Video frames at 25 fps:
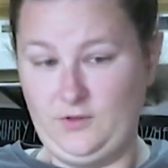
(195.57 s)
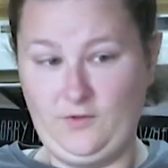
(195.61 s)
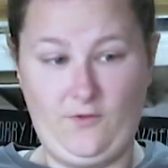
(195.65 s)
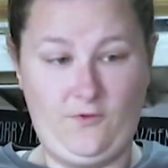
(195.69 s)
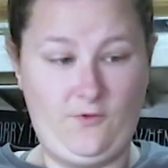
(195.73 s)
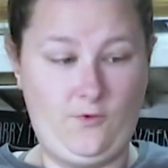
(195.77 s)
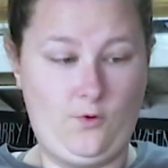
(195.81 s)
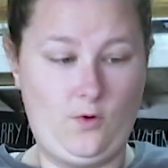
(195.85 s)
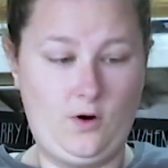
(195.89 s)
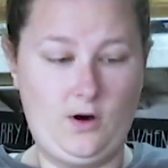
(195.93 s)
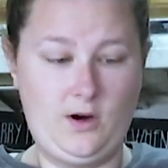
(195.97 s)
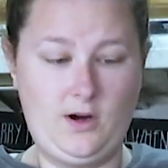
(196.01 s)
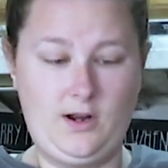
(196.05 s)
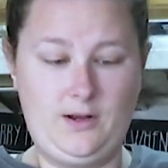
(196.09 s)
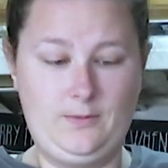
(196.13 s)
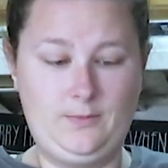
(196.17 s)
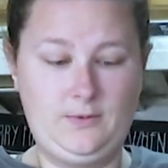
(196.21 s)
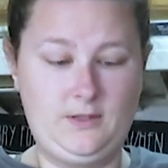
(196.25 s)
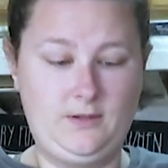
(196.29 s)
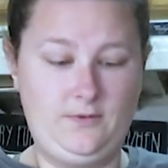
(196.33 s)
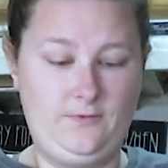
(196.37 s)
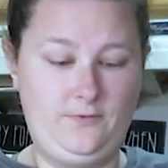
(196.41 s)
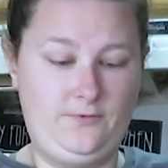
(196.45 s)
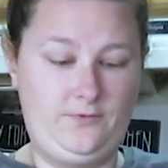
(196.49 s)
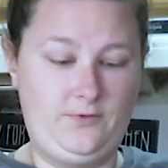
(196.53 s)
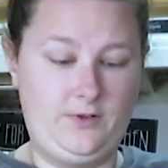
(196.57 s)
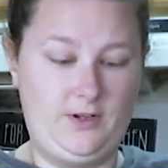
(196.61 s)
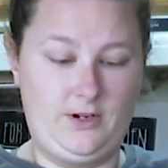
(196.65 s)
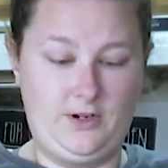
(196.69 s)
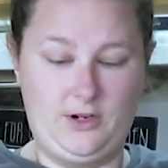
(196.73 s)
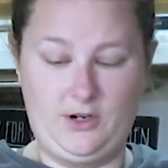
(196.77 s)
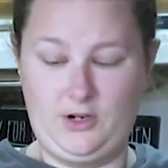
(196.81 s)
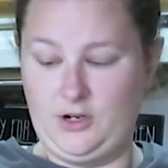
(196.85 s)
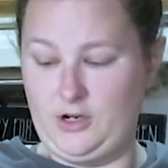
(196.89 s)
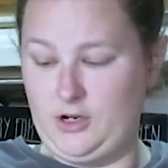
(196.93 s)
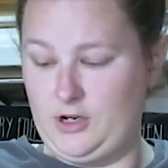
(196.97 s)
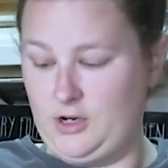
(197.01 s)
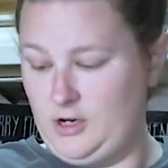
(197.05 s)
4 cups of
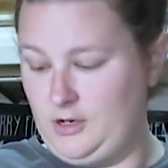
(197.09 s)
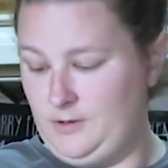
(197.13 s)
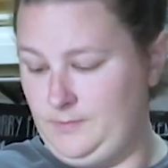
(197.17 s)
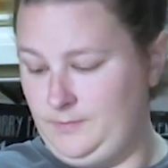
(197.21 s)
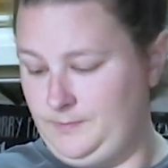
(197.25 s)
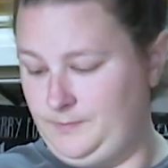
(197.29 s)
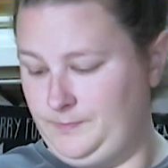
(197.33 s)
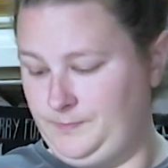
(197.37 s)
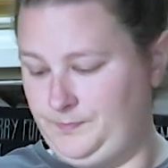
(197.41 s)
vinegar,